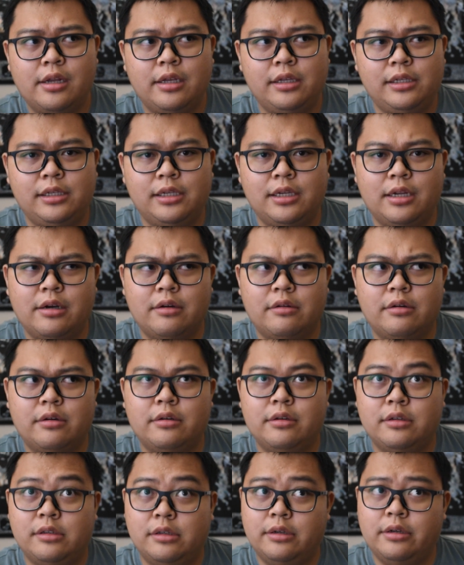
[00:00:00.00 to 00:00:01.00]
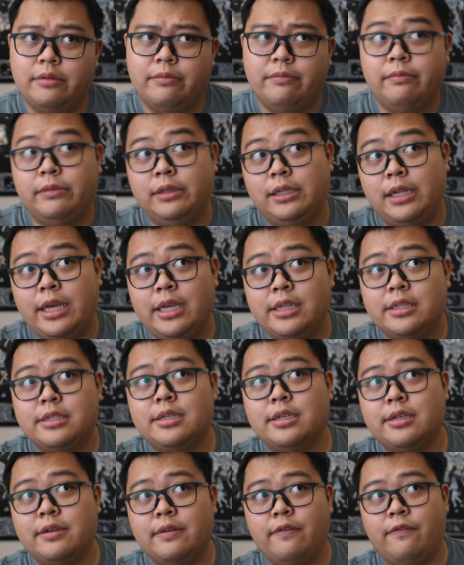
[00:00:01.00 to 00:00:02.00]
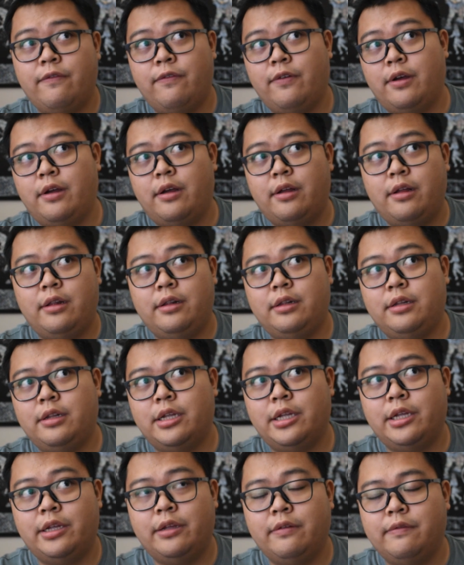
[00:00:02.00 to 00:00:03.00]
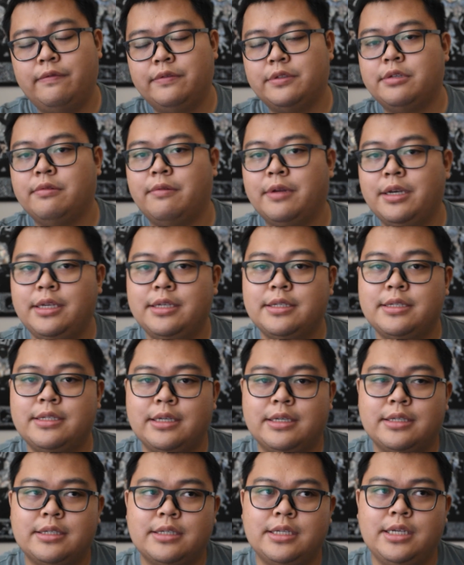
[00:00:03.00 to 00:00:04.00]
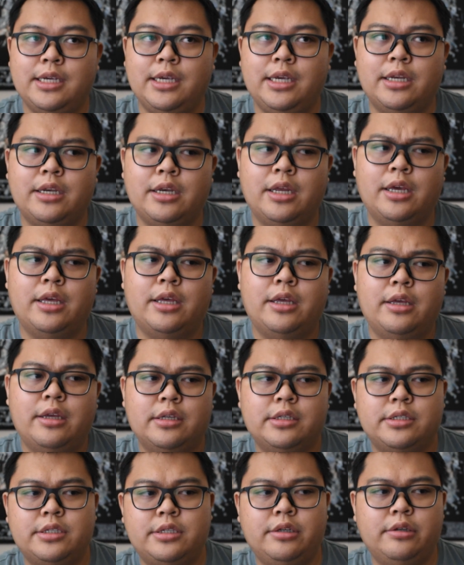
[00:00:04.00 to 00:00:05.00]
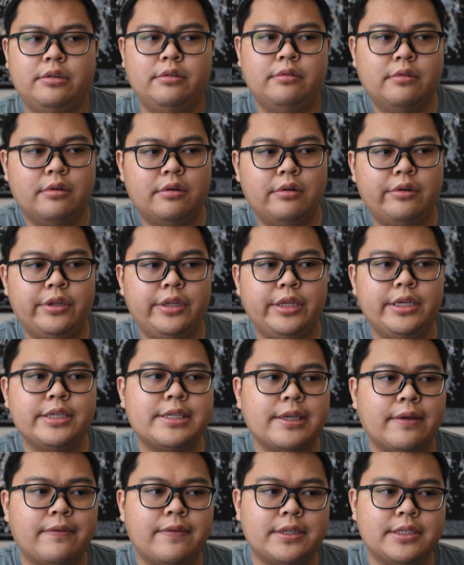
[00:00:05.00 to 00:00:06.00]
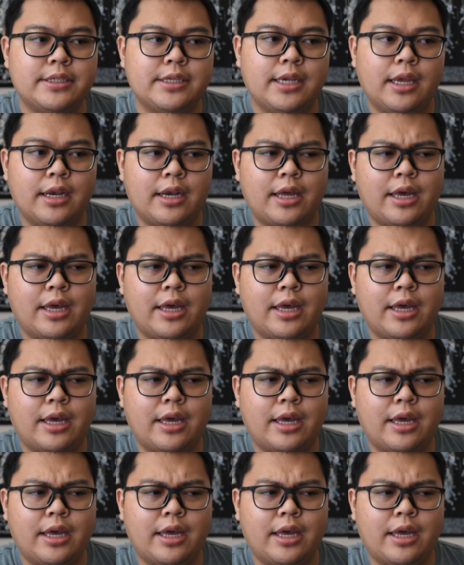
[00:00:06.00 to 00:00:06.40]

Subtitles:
or late fall of 2016 to early 17.